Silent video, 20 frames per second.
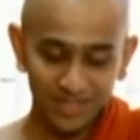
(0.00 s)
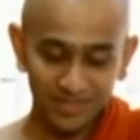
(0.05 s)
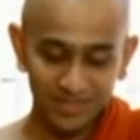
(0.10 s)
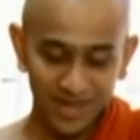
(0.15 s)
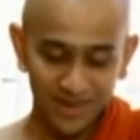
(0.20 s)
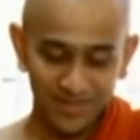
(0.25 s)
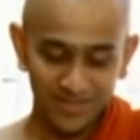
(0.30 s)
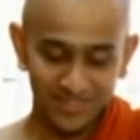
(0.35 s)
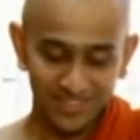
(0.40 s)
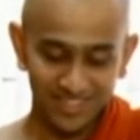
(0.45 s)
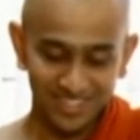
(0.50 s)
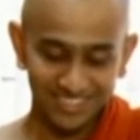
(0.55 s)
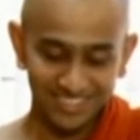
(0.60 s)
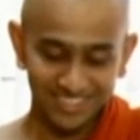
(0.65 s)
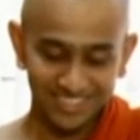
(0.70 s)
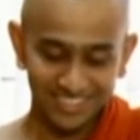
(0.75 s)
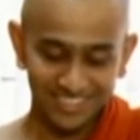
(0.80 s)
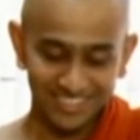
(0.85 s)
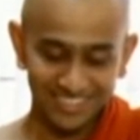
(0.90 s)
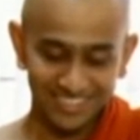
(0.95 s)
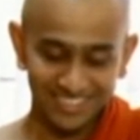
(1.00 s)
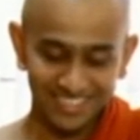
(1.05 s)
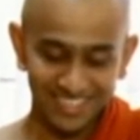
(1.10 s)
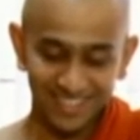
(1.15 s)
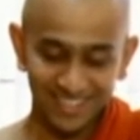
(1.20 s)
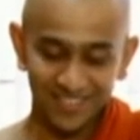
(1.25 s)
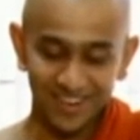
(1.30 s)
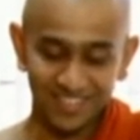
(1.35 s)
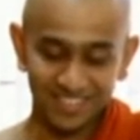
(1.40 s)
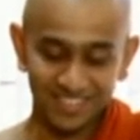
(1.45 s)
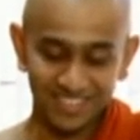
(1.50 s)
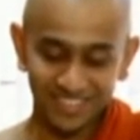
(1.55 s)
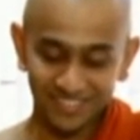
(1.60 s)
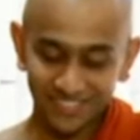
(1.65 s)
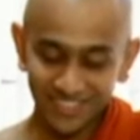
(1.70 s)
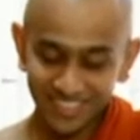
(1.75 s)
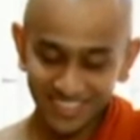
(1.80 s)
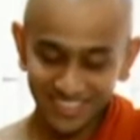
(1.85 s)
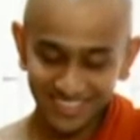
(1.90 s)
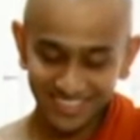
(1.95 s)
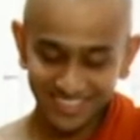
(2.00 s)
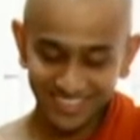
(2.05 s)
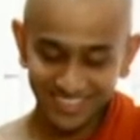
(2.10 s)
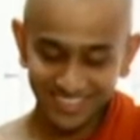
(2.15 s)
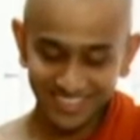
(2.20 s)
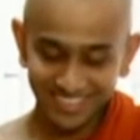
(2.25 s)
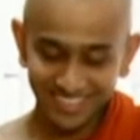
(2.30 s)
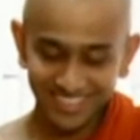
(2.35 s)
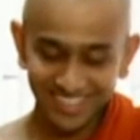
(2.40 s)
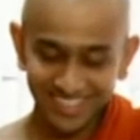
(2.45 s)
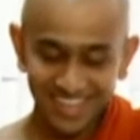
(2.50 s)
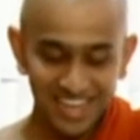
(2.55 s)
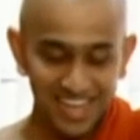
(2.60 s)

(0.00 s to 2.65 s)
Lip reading: Swaminathan. What's the question?